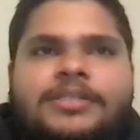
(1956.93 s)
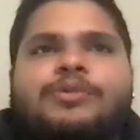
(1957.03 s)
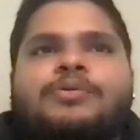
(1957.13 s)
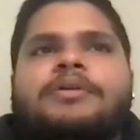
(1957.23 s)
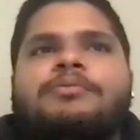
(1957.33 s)

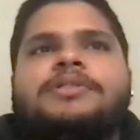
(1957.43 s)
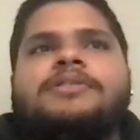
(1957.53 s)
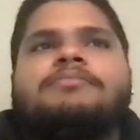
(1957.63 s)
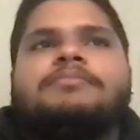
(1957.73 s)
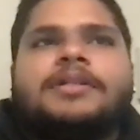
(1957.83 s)
So it
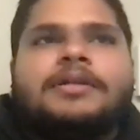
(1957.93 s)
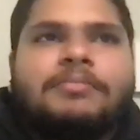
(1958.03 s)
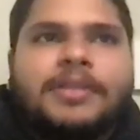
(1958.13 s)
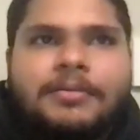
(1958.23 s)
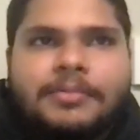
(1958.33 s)
was
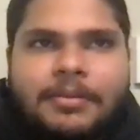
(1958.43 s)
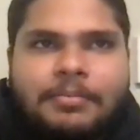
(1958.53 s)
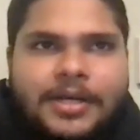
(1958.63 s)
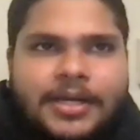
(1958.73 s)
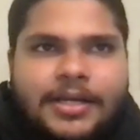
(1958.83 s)
they they
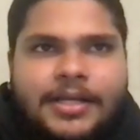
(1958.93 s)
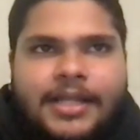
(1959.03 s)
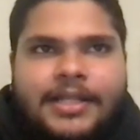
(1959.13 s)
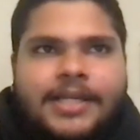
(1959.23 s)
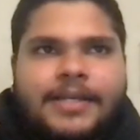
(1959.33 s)
punted it,
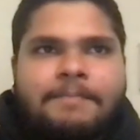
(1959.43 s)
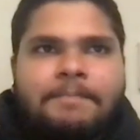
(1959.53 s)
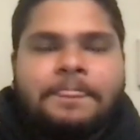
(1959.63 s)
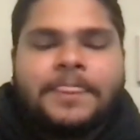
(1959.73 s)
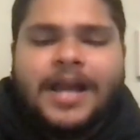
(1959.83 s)
and then
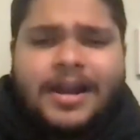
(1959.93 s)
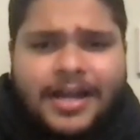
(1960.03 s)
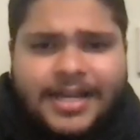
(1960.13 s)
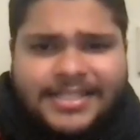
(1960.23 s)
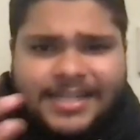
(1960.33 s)
our
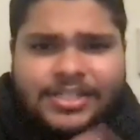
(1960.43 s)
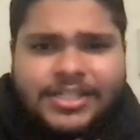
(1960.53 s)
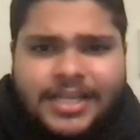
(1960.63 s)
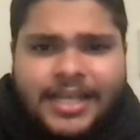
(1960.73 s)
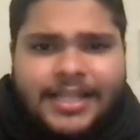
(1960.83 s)
guy
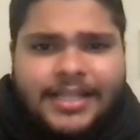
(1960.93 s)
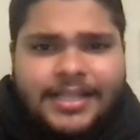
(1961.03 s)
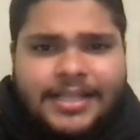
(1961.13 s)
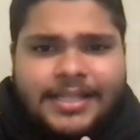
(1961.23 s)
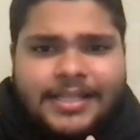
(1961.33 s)
touched it, and then